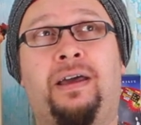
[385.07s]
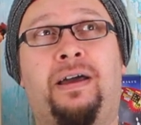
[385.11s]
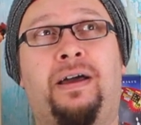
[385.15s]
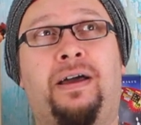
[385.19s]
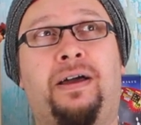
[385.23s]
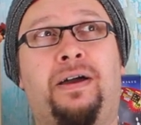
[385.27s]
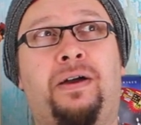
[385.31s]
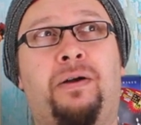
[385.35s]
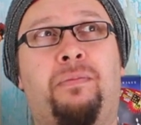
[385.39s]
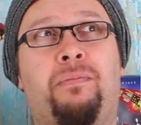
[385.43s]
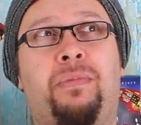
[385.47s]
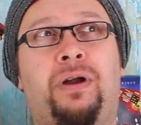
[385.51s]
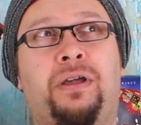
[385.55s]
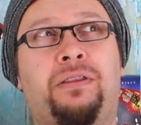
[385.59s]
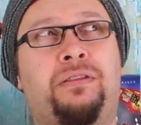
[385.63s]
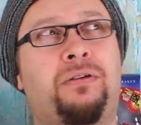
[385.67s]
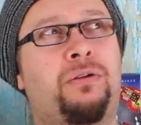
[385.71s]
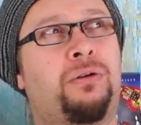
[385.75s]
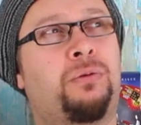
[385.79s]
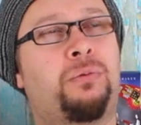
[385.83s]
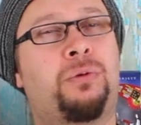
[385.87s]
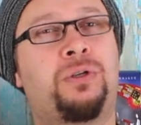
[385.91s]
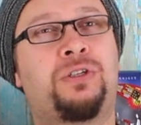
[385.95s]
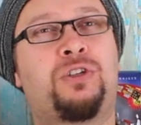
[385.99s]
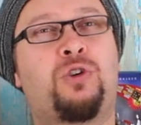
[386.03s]
I
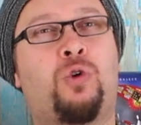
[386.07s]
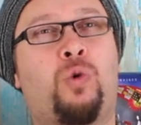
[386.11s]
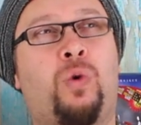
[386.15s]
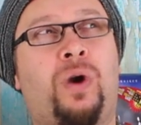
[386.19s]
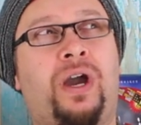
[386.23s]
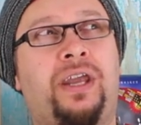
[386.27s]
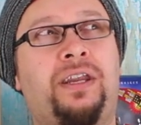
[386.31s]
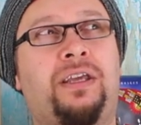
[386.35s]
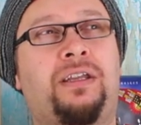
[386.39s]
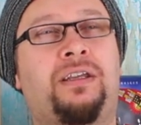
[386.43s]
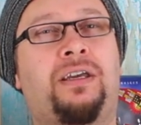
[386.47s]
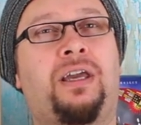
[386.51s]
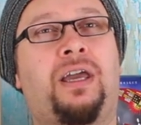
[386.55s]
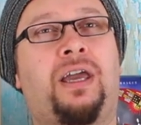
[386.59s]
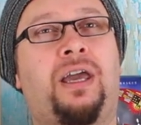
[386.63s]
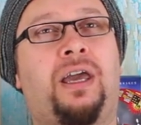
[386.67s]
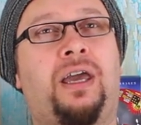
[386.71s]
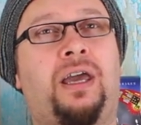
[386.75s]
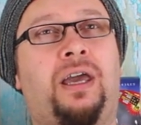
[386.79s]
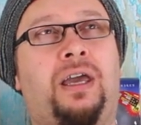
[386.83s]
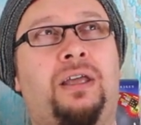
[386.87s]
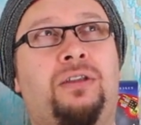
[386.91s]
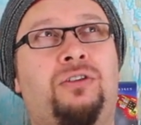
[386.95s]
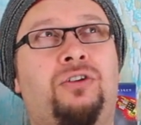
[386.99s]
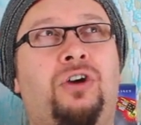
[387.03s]
thought it was quite,
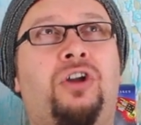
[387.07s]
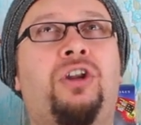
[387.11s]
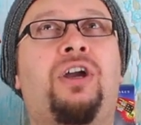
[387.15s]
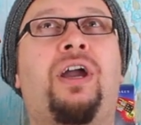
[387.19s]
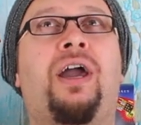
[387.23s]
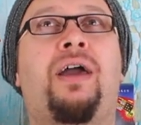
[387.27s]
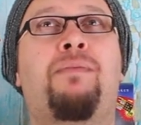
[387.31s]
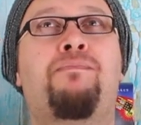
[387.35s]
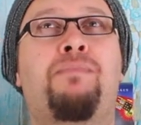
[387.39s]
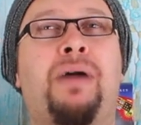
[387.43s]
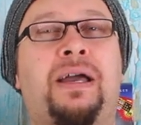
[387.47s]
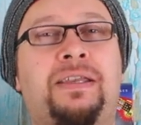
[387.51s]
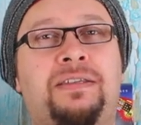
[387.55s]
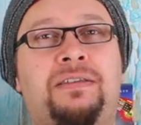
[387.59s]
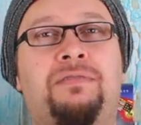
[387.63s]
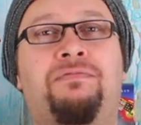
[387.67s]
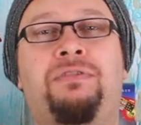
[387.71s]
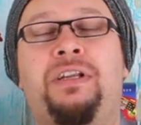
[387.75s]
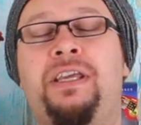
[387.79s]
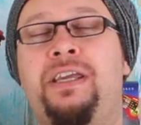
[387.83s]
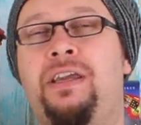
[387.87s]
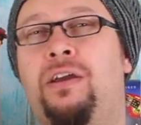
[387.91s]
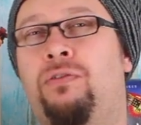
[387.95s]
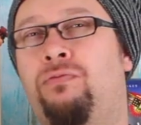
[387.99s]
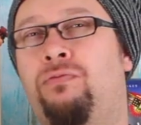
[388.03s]
not a massively